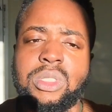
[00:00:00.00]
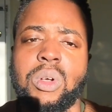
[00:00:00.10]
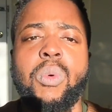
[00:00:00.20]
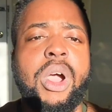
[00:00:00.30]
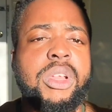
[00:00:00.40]

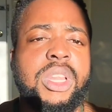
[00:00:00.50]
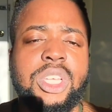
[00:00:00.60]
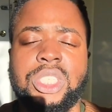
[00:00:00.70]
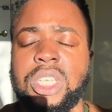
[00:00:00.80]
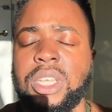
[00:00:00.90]
don't water
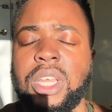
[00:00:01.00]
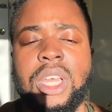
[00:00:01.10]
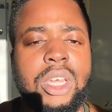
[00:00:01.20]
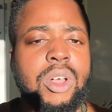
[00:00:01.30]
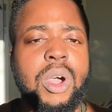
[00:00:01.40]
that shit.
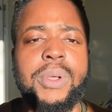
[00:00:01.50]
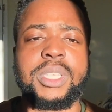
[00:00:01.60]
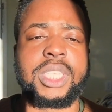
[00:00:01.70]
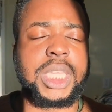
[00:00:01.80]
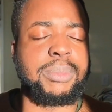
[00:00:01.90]
And
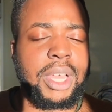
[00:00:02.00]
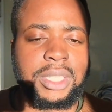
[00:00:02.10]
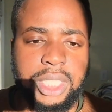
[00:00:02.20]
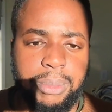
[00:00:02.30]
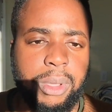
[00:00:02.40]
always keep that
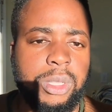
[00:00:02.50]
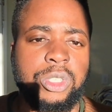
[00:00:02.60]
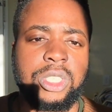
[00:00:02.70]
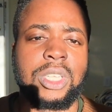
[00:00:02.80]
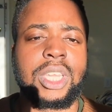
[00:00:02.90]
same
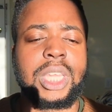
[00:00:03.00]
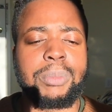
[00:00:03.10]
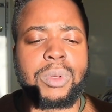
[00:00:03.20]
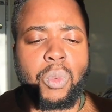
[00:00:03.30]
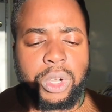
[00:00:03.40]
energy.
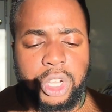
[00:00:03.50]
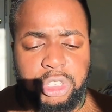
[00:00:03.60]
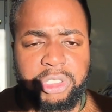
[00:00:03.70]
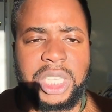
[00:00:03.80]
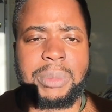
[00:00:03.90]
Keep it
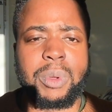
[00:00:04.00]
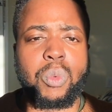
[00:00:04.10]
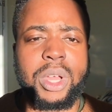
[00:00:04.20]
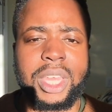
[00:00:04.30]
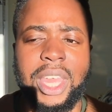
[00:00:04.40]
100, keep it
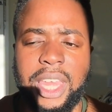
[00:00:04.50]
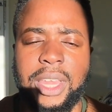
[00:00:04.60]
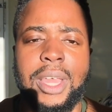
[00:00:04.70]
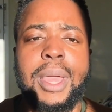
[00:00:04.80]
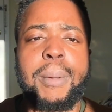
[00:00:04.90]

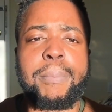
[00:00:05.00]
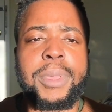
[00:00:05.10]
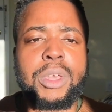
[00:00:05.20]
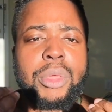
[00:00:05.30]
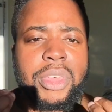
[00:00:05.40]
1K,
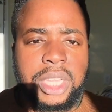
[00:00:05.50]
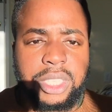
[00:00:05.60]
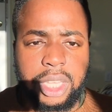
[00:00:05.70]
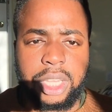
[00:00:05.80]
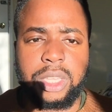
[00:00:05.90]
be
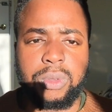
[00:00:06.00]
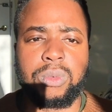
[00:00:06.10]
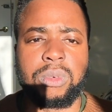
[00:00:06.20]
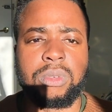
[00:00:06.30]
authentically you.